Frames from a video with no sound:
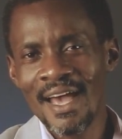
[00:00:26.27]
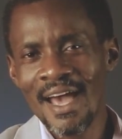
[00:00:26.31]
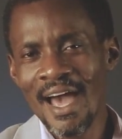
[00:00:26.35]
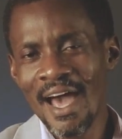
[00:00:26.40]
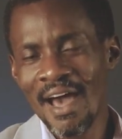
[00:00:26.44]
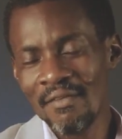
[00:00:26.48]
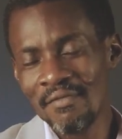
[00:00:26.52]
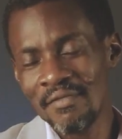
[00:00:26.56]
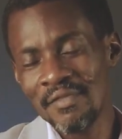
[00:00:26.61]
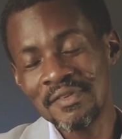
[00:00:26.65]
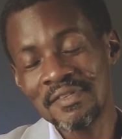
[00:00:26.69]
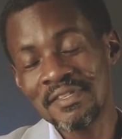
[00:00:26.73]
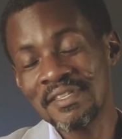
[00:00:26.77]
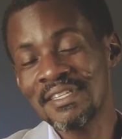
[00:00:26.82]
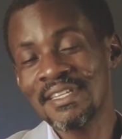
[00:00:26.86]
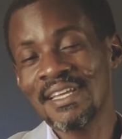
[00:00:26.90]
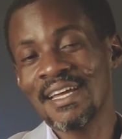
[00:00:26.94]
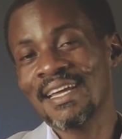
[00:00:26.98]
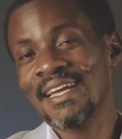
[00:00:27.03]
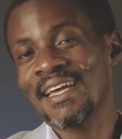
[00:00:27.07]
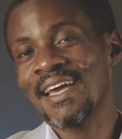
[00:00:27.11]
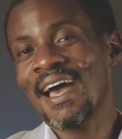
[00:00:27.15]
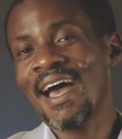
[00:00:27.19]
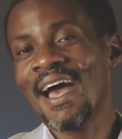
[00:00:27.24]
have you seen
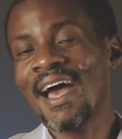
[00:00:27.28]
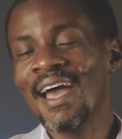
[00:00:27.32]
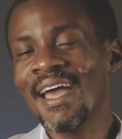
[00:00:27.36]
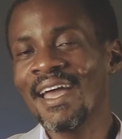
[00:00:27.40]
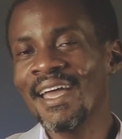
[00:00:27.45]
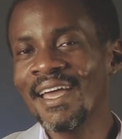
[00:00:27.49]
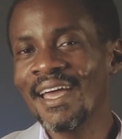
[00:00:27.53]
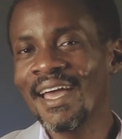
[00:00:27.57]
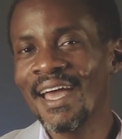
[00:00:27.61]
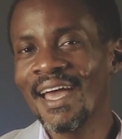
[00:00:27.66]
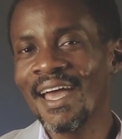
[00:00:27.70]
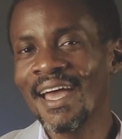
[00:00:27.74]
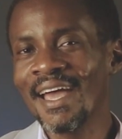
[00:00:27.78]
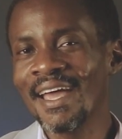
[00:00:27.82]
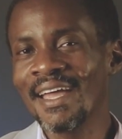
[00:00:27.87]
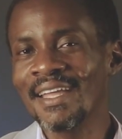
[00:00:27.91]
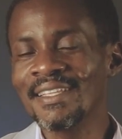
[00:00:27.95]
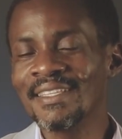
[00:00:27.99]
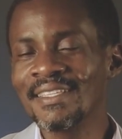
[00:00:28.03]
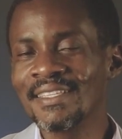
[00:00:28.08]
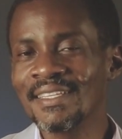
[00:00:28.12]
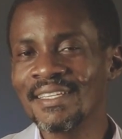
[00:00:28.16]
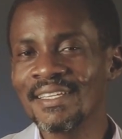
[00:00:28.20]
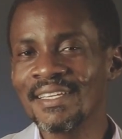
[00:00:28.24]
a guy
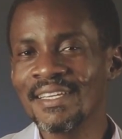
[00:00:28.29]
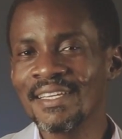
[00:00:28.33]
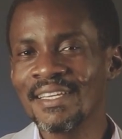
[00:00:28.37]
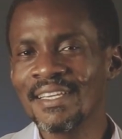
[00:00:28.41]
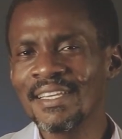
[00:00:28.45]
and